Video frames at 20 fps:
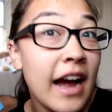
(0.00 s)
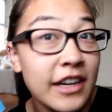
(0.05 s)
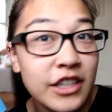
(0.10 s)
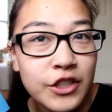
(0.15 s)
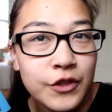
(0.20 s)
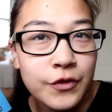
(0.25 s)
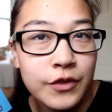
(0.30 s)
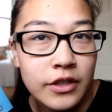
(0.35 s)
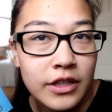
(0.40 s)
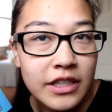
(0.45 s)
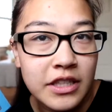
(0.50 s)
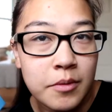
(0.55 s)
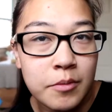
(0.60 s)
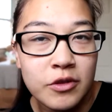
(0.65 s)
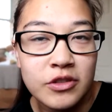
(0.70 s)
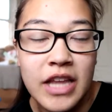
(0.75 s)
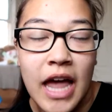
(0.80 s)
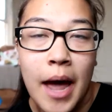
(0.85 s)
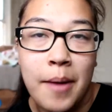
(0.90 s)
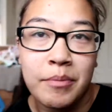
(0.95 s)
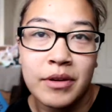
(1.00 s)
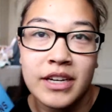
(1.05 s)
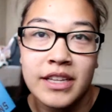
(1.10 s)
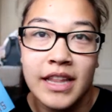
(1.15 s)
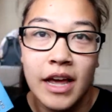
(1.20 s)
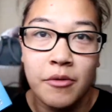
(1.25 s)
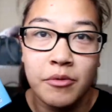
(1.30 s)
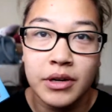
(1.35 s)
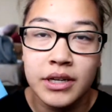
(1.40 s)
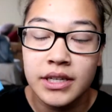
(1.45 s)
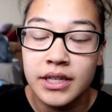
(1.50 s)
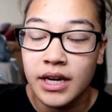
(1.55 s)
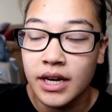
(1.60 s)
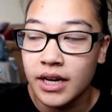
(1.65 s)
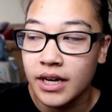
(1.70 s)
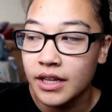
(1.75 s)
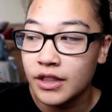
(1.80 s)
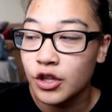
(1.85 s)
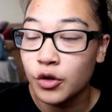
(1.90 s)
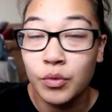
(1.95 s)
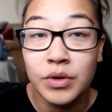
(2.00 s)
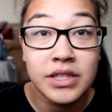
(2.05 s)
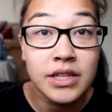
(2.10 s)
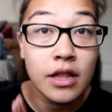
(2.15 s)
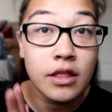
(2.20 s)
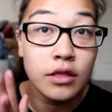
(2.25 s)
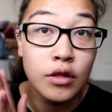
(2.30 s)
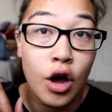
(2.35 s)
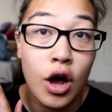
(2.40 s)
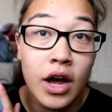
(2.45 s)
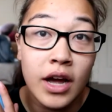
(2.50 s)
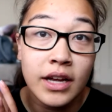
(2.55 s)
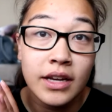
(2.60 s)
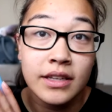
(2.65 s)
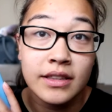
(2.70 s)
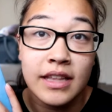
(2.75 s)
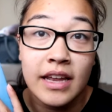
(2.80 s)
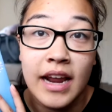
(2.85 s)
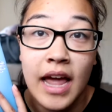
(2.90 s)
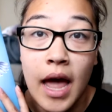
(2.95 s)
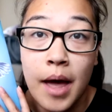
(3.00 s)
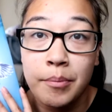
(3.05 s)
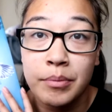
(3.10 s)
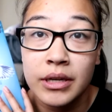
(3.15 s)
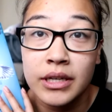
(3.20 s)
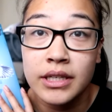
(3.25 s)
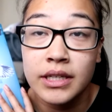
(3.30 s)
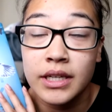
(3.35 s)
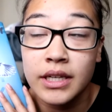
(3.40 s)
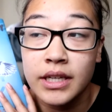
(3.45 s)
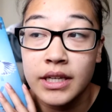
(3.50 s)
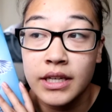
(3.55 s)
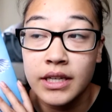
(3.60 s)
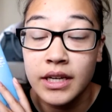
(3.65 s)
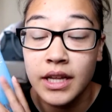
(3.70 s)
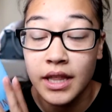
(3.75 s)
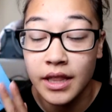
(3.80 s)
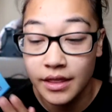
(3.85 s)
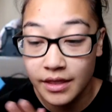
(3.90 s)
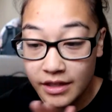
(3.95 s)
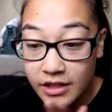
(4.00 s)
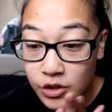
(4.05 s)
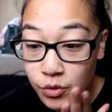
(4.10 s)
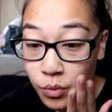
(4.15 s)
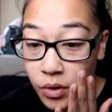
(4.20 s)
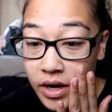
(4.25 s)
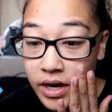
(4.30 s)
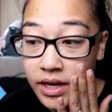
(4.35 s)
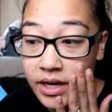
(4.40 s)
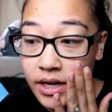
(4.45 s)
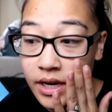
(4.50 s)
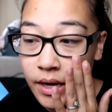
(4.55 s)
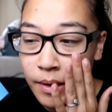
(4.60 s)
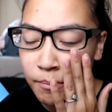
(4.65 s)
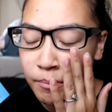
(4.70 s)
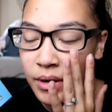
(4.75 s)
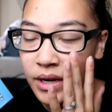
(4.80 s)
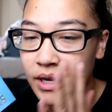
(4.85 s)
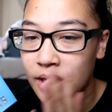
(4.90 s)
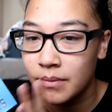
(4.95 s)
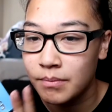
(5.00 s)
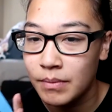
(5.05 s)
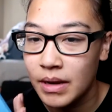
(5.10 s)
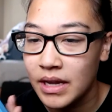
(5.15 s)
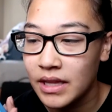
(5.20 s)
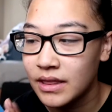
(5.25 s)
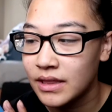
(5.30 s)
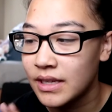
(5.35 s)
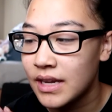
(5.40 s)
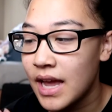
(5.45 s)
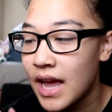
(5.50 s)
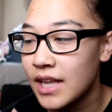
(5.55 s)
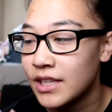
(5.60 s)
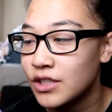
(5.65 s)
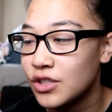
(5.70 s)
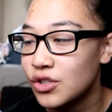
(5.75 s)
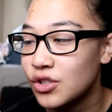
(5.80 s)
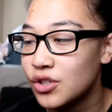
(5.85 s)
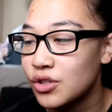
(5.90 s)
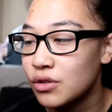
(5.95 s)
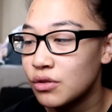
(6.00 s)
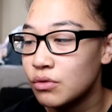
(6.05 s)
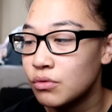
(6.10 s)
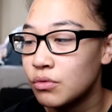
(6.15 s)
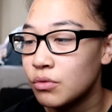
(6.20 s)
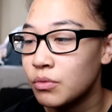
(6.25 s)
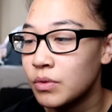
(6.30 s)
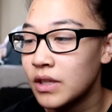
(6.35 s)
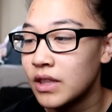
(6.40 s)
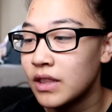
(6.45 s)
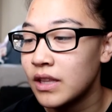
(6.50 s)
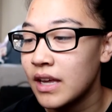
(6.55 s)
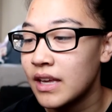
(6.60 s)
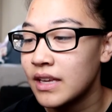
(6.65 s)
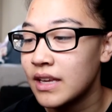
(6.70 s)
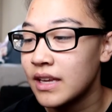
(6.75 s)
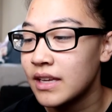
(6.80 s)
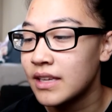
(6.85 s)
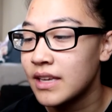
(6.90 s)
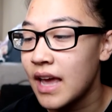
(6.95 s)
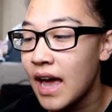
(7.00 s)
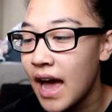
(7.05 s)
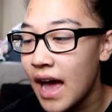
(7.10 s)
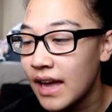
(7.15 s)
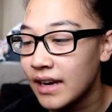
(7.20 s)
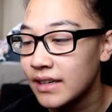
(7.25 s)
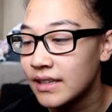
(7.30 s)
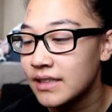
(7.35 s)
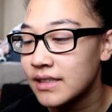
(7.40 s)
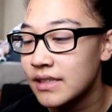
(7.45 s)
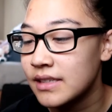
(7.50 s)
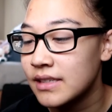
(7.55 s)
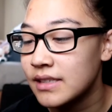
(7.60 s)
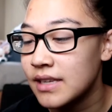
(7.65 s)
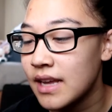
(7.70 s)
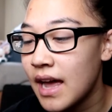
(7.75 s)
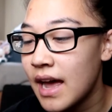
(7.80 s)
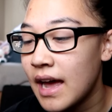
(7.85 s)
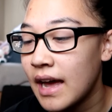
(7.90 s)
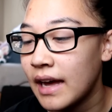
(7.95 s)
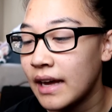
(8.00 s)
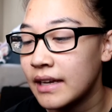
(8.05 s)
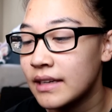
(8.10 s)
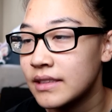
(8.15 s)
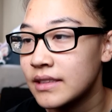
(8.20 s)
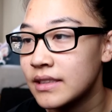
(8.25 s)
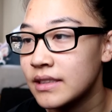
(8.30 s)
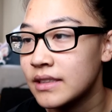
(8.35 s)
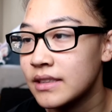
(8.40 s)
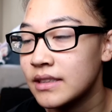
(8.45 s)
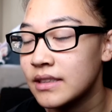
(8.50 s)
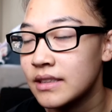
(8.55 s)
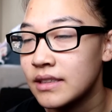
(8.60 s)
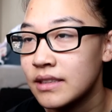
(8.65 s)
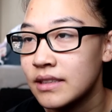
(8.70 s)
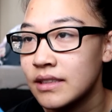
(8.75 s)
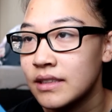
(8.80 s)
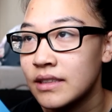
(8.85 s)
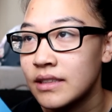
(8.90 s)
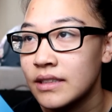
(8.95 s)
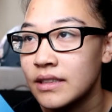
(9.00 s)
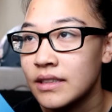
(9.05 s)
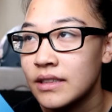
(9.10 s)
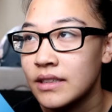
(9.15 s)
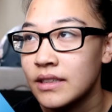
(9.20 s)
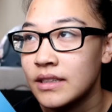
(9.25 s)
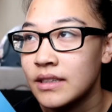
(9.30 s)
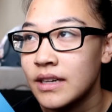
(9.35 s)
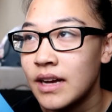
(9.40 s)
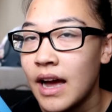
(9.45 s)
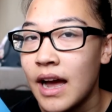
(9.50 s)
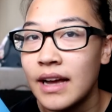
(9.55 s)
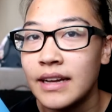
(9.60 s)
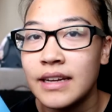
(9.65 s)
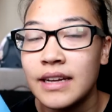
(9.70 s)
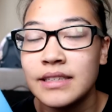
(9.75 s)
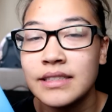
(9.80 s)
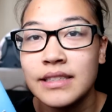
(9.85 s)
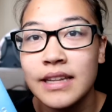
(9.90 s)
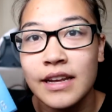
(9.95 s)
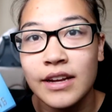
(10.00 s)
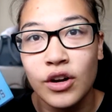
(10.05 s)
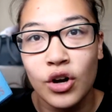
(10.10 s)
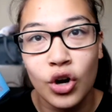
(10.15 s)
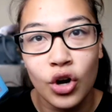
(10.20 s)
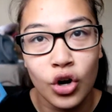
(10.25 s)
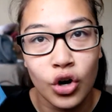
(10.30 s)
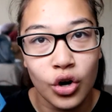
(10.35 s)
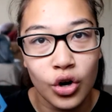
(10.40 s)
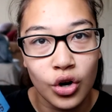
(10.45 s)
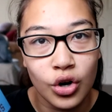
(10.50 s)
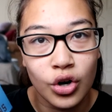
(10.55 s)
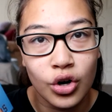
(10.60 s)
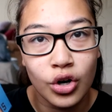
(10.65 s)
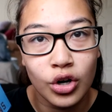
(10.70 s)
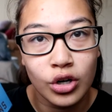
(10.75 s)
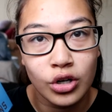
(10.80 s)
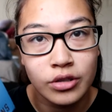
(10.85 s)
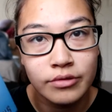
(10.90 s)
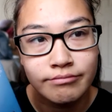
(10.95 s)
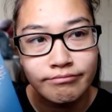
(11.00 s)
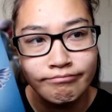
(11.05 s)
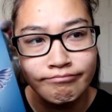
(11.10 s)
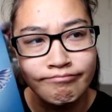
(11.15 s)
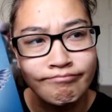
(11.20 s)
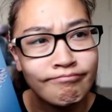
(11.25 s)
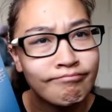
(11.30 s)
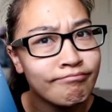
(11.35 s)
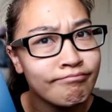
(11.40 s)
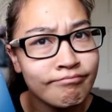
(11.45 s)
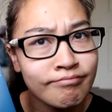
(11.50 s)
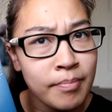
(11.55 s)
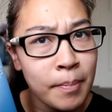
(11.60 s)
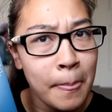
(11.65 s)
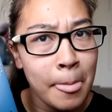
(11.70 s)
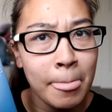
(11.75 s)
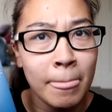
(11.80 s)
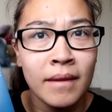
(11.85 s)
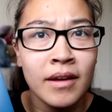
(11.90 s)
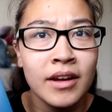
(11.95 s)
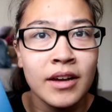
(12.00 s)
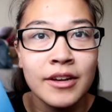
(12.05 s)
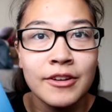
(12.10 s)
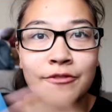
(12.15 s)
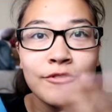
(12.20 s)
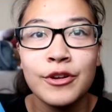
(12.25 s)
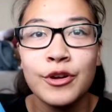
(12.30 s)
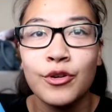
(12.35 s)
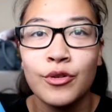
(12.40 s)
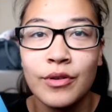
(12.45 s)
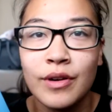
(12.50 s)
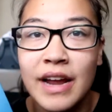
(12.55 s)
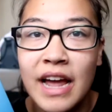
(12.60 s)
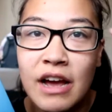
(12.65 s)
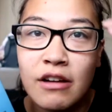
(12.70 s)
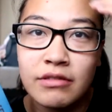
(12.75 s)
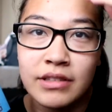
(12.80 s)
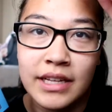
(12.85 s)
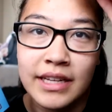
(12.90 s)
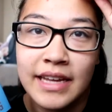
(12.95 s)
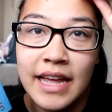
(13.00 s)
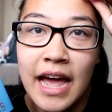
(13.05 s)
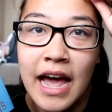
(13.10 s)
just feel like the most happened in that one. There was a lot that happened in this one, but it mainly had to do with like Katniss and I guess like her figuring out like